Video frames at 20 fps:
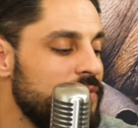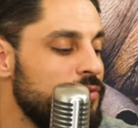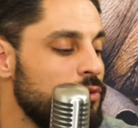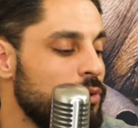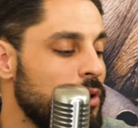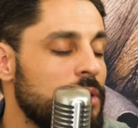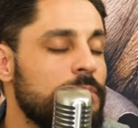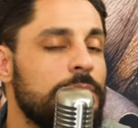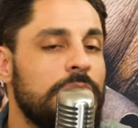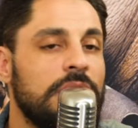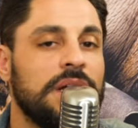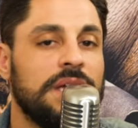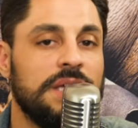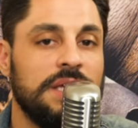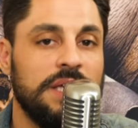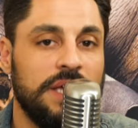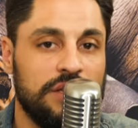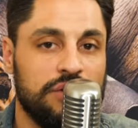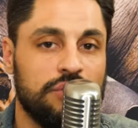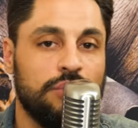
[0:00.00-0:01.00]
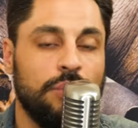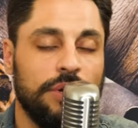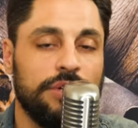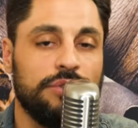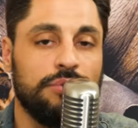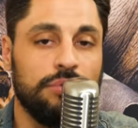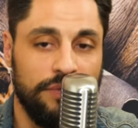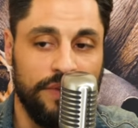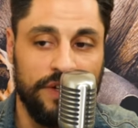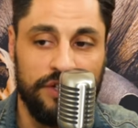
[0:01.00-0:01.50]
If you own a monkey, it's
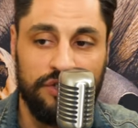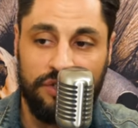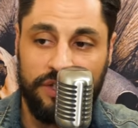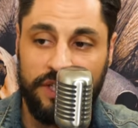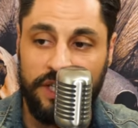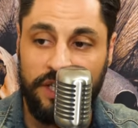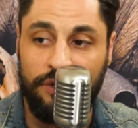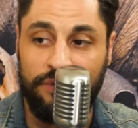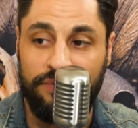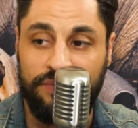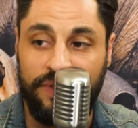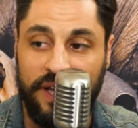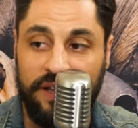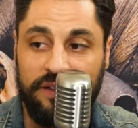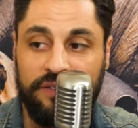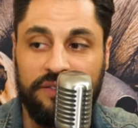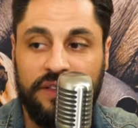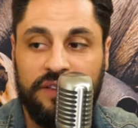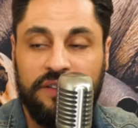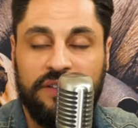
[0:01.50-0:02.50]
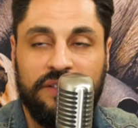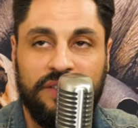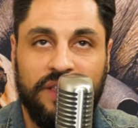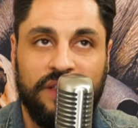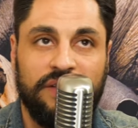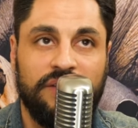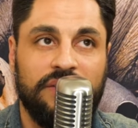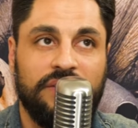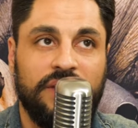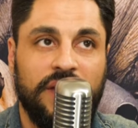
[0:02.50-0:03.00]
going to eventually eat your face. This
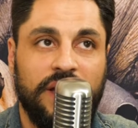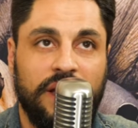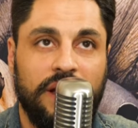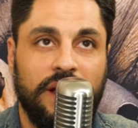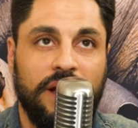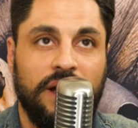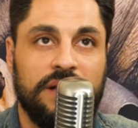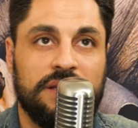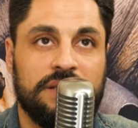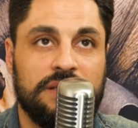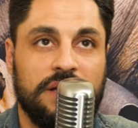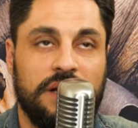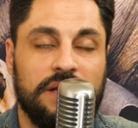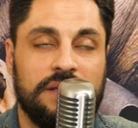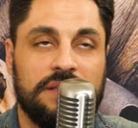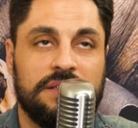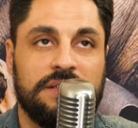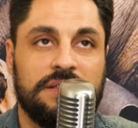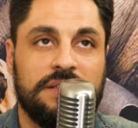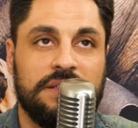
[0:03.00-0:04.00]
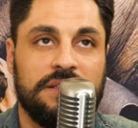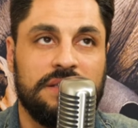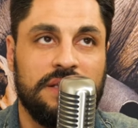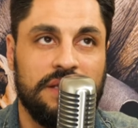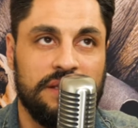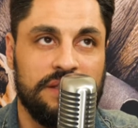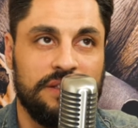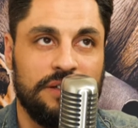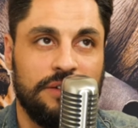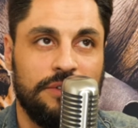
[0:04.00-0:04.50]
is like a
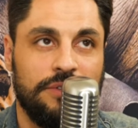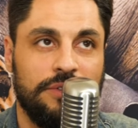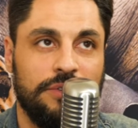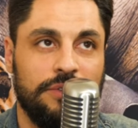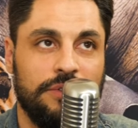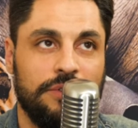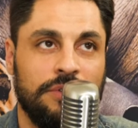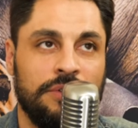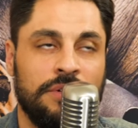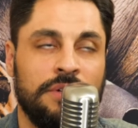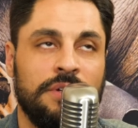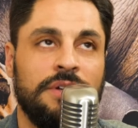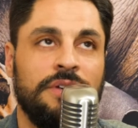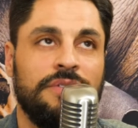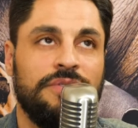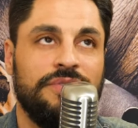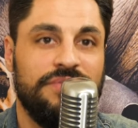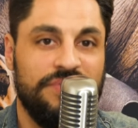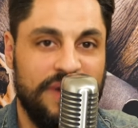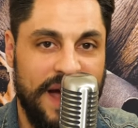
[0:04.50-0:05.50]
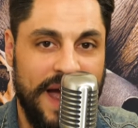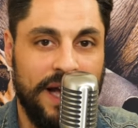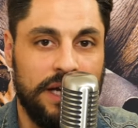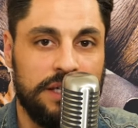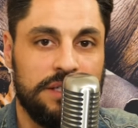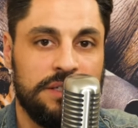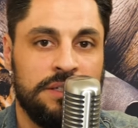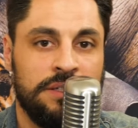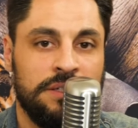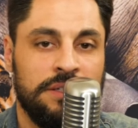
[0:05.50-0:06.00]
statistical
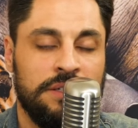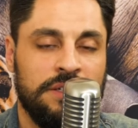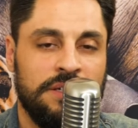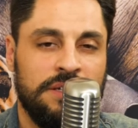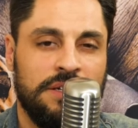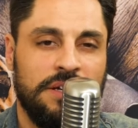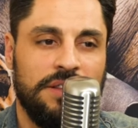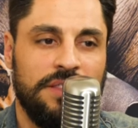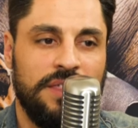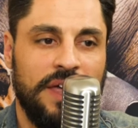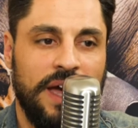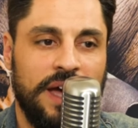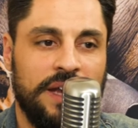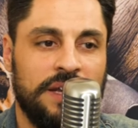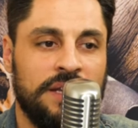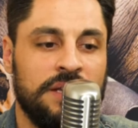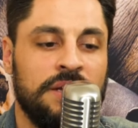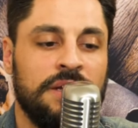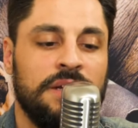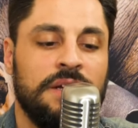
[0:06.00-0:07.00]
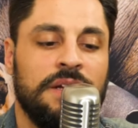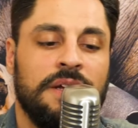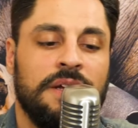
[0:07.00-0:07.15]
fact that